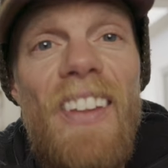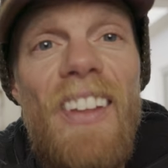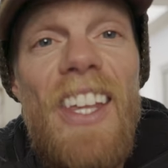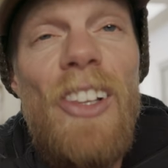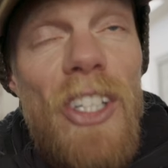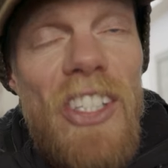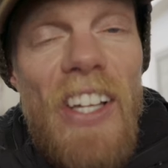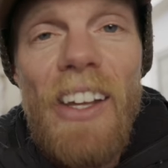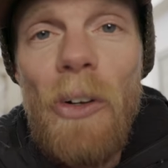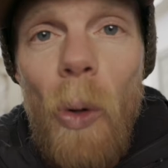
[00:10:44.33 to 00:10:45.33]
He looks
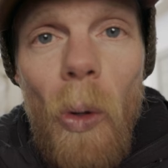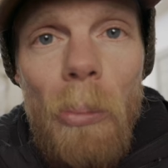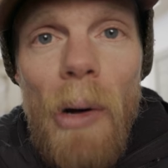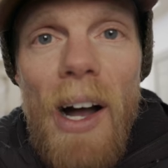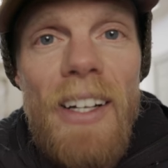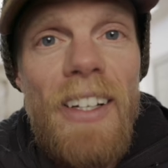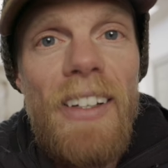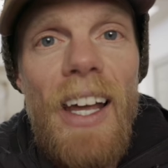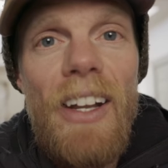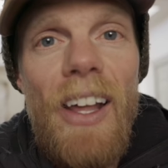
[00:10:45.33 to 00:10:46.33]
like an old buck,
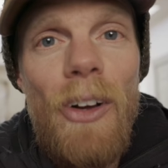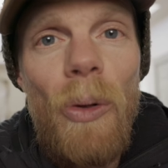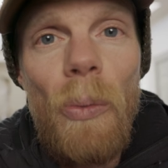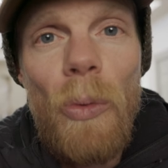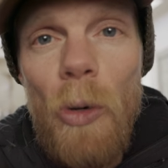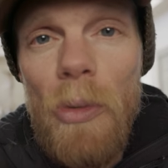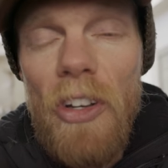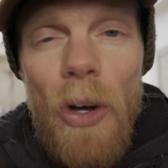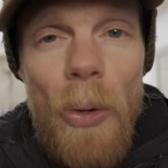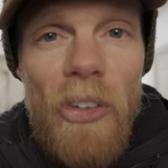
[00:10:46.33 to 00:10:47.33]
kind of got an old Roman
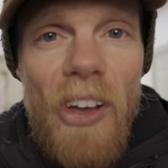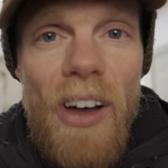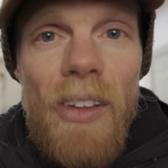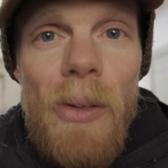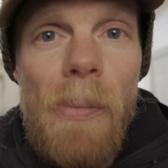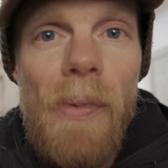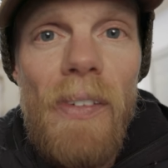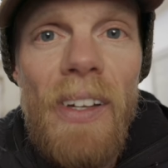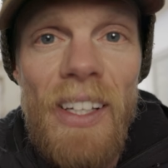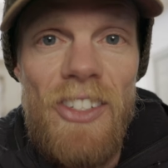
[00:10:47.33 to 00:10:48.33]
nose on him,
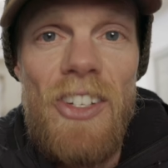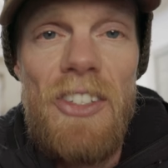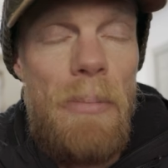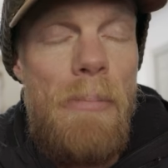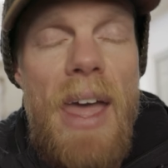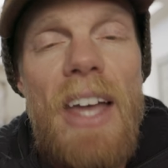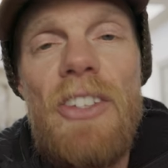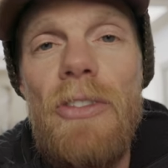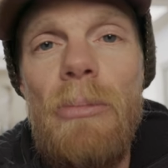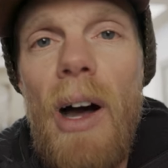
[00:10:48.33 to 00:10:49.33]
and just a
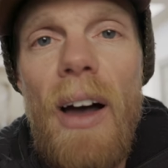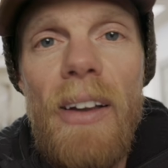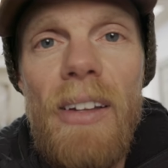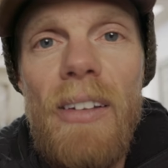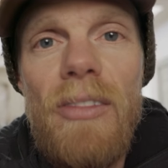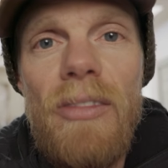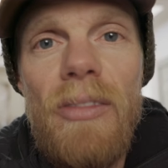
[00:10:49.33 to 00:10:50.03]
massive body,